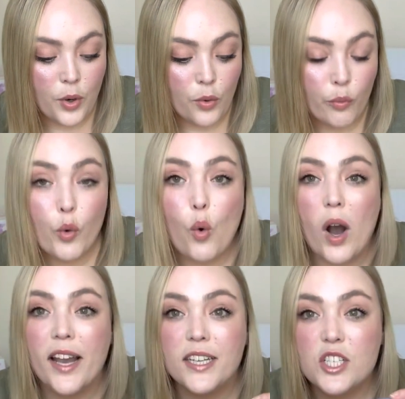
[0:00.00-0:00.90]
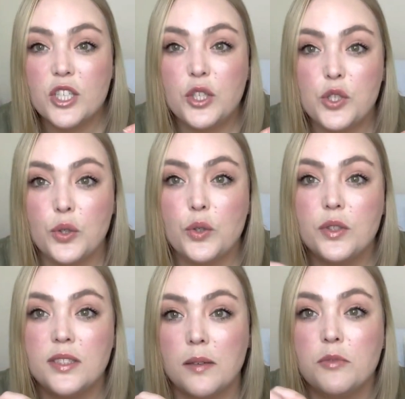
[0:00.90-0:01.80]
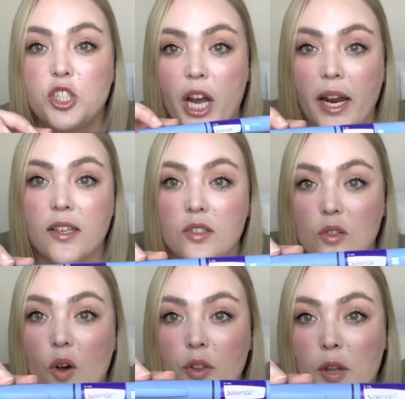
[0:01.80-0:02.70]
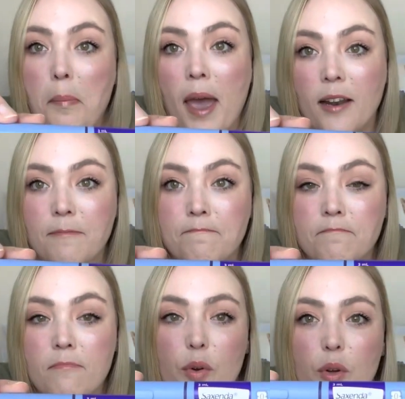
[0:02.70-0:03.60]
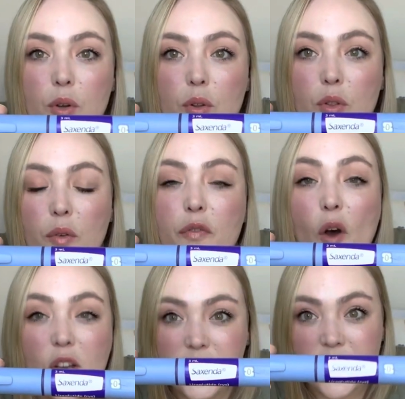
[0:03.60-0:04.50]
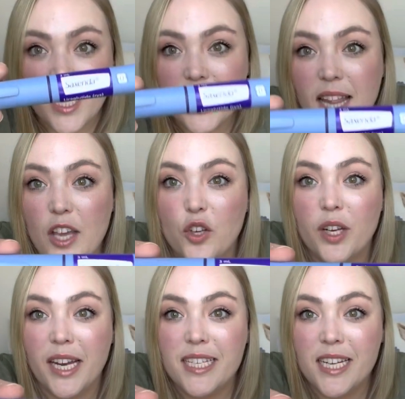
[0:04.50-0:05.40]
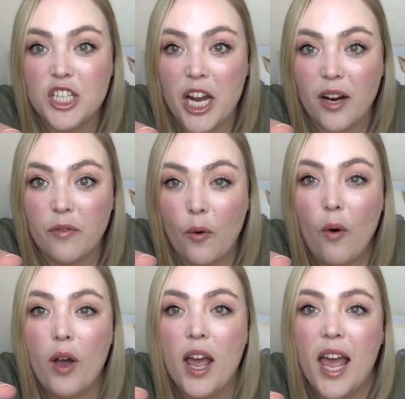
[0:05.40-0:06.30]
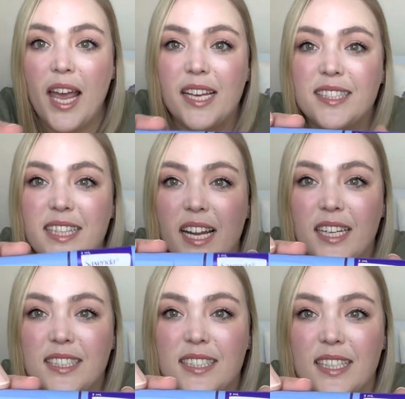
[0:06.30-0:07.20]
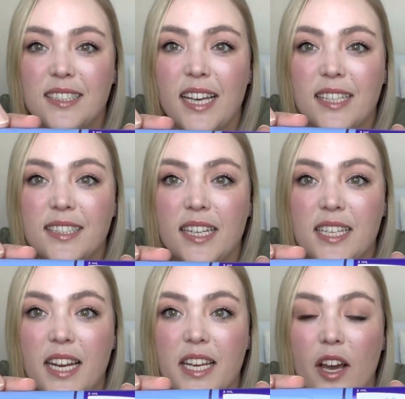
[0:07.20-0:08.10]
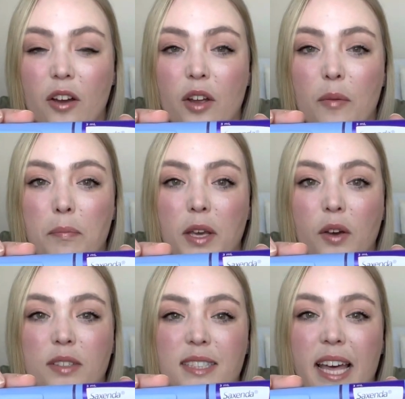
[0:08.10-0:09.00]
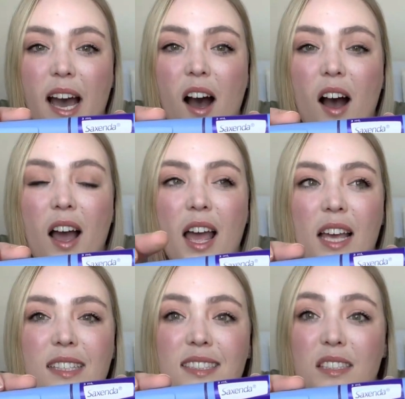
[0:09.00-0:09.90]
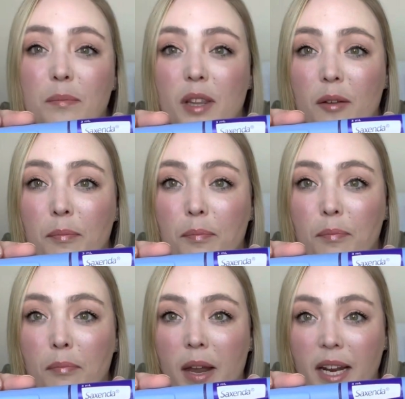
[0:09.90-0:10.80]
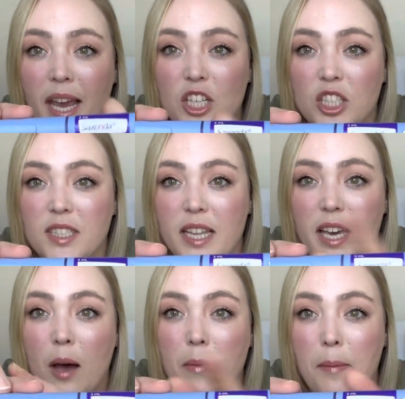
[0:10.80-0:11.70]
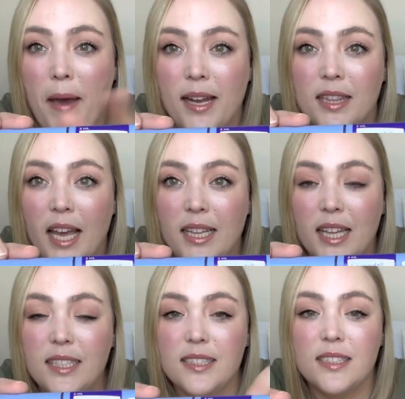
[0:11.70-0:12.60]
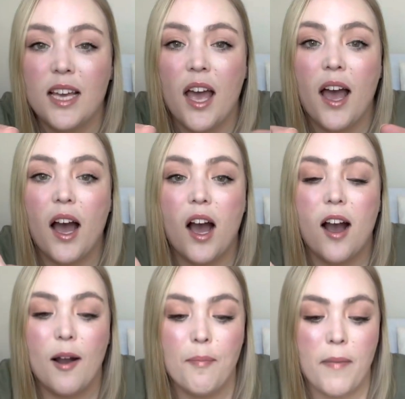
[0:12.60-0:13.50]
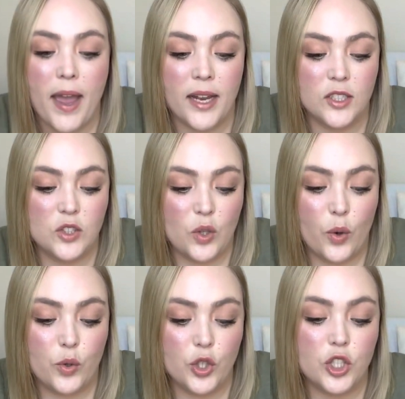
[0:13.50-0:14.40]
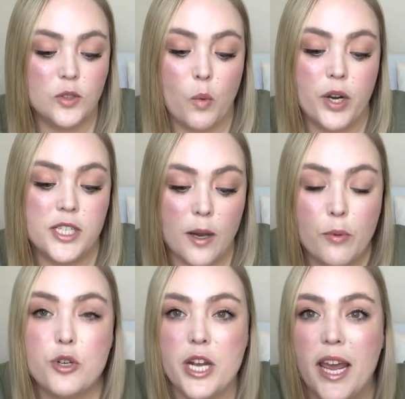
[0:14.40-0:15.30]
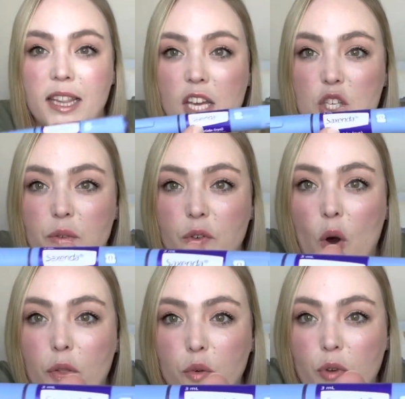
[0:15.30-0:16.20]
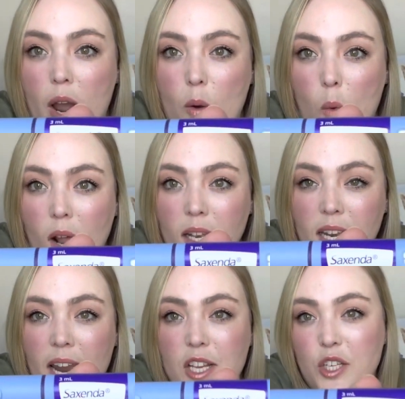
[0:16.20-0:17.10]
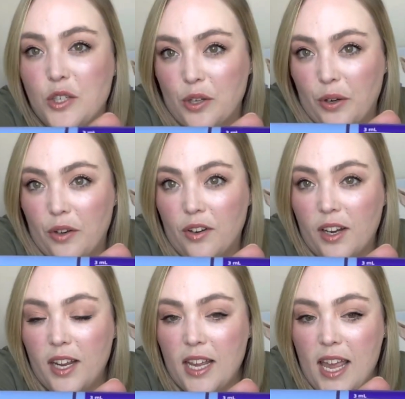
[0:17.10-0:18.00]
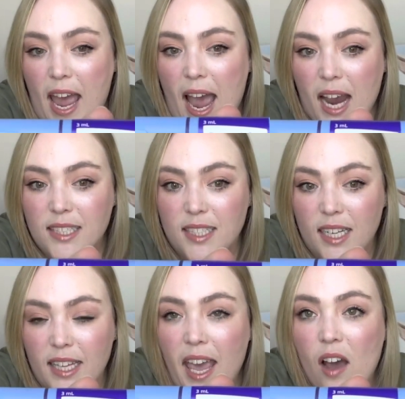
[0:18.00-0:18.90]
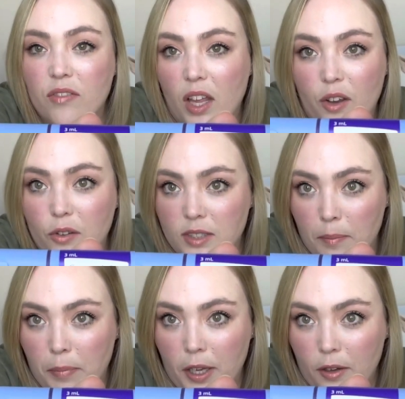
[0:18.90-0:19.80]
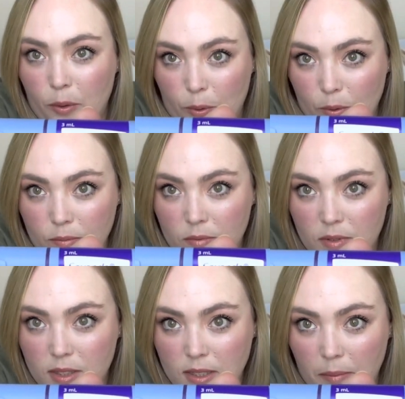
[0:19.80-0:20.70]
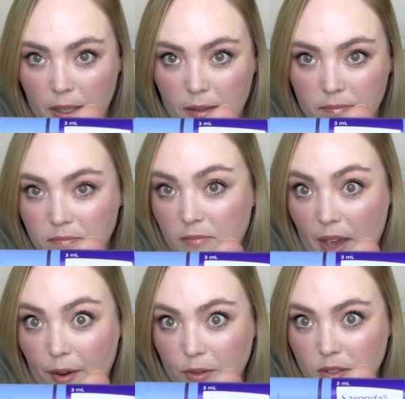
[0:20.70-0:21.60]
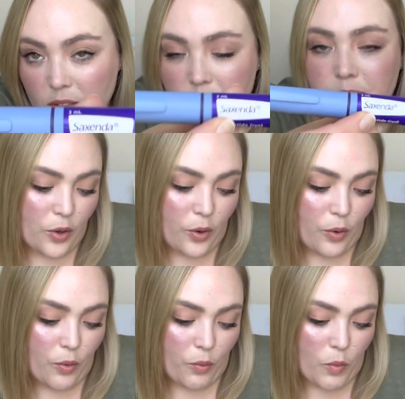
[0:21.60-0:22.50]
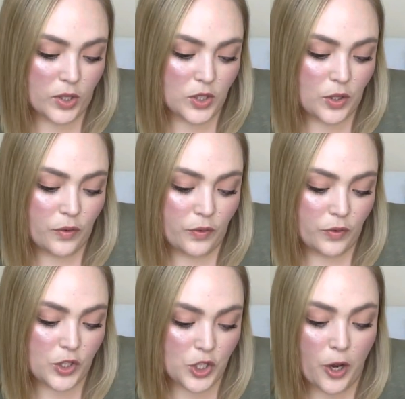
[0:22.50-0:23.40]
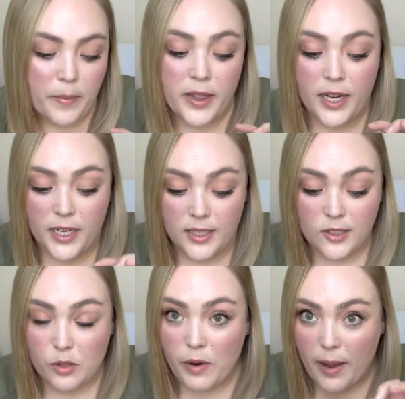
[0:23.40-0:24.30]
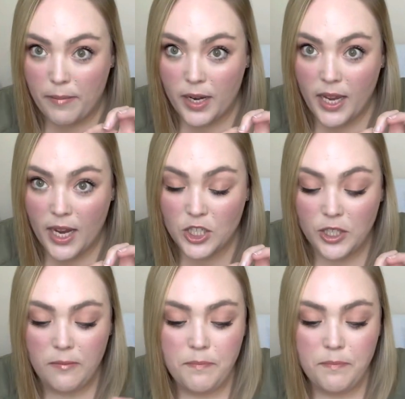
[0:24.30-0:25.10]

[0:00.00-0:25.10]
required to do some checks on the pen. The first thing that you need to check for is that it says Saxenda here, because there are similar medications that come in a pen like this, and so you just want to double check that you've got the right one and you don't accidentally have like Ozempic or something else. So once you've determined that it is the right medication,